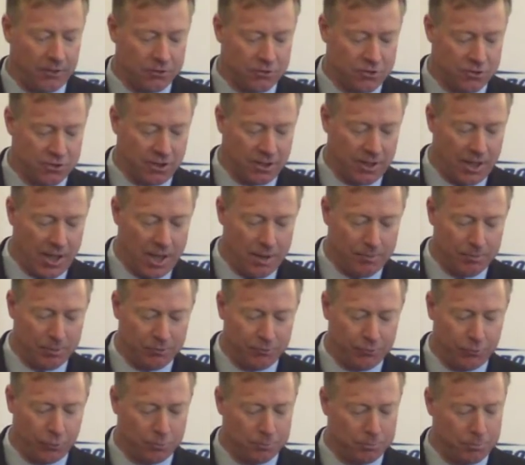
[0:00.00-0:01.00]
knowledge of the game
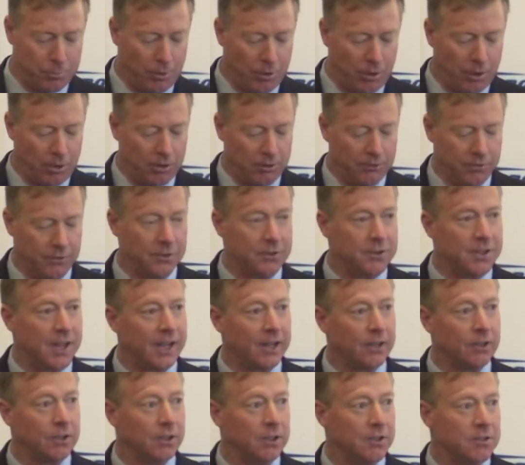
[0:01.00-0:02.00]
of football than
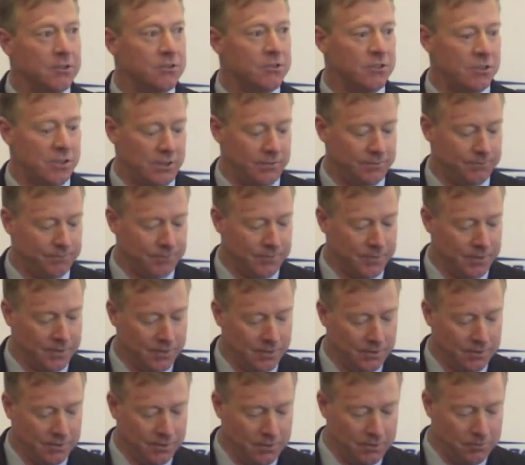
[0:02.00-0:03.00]
Dale Lindsey.
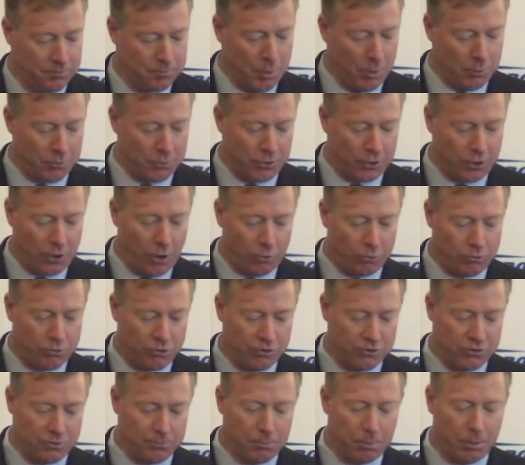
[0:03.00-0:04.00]
Both the
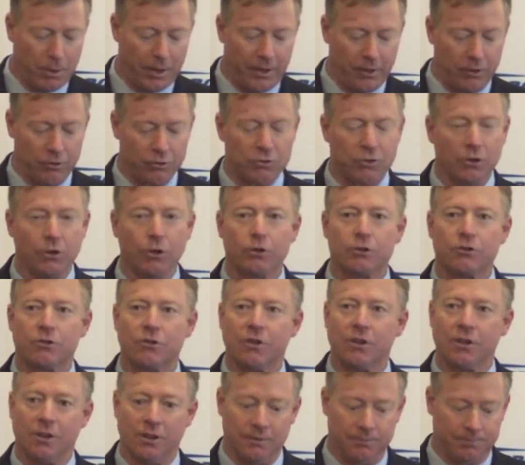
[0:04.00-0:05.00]
coaches and players looked
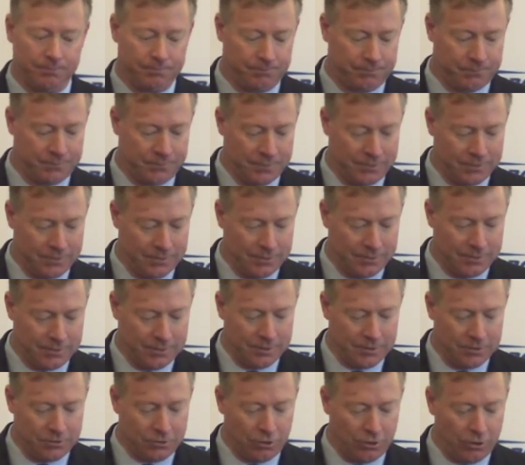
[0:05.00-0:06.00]
to him
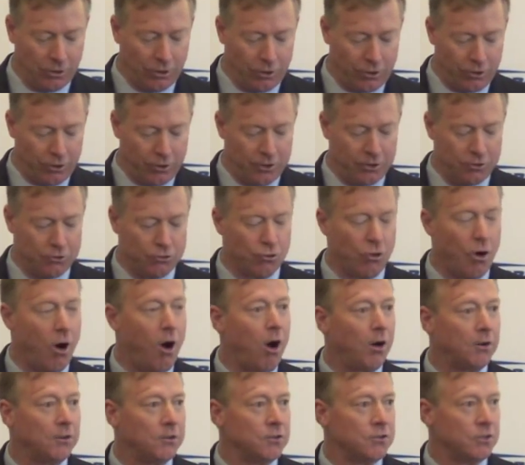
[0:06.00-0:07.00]
to learn and
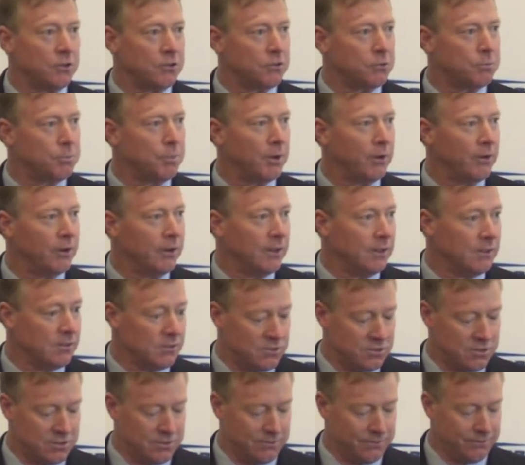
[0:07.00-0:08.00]
draw on his
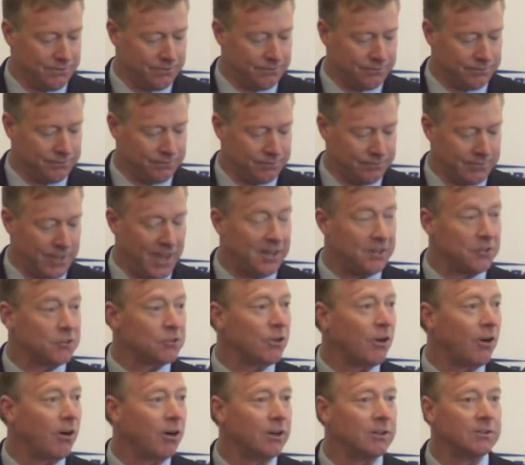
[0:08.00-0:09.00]
experience. At
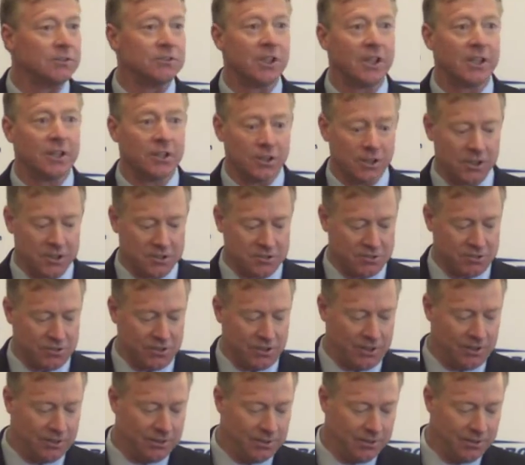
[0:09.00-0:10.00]
his heart, Dale
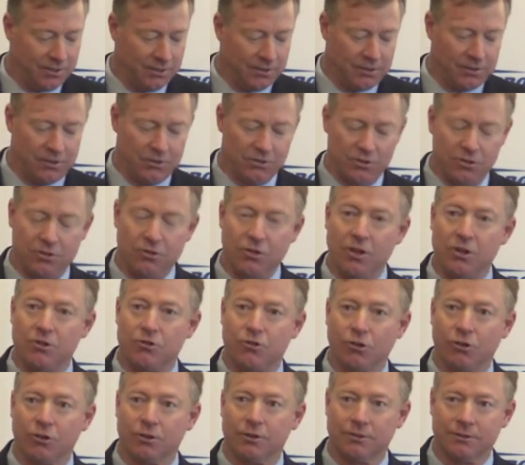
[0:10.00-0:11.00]
Lindsey is a
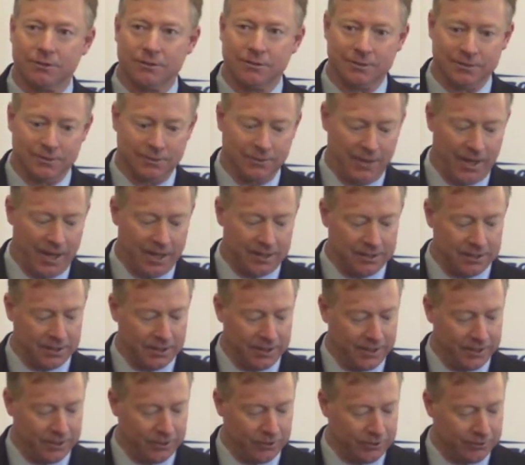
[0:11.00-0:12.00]
teacher and a
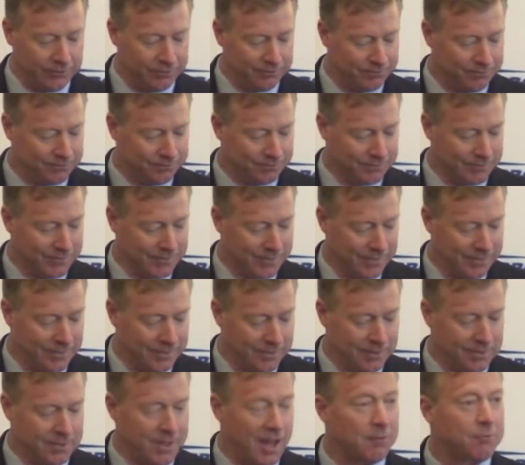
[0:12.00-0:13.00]
leader.
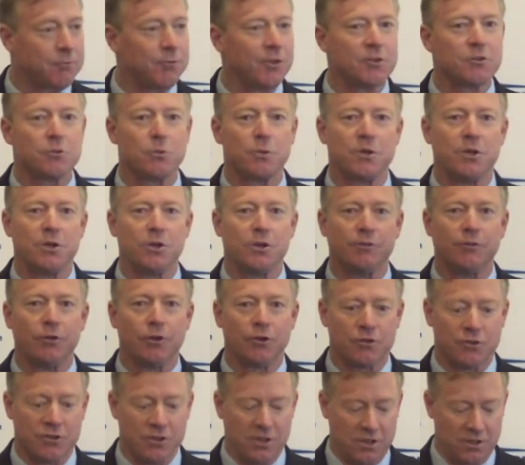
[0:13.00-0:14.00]
That fits with the
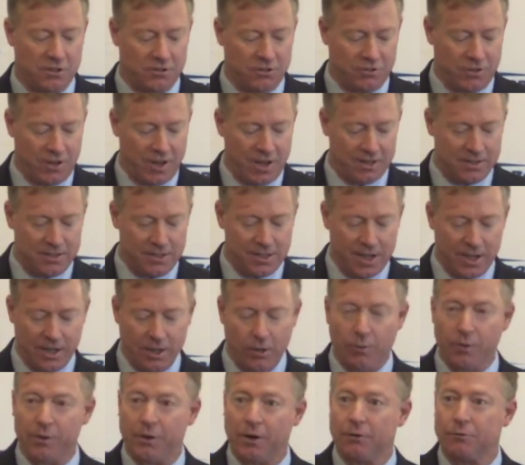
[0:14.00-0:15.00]
University of San
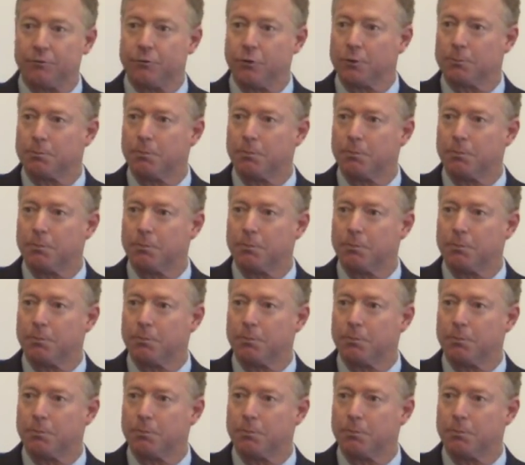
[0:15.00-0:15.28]
Diego and our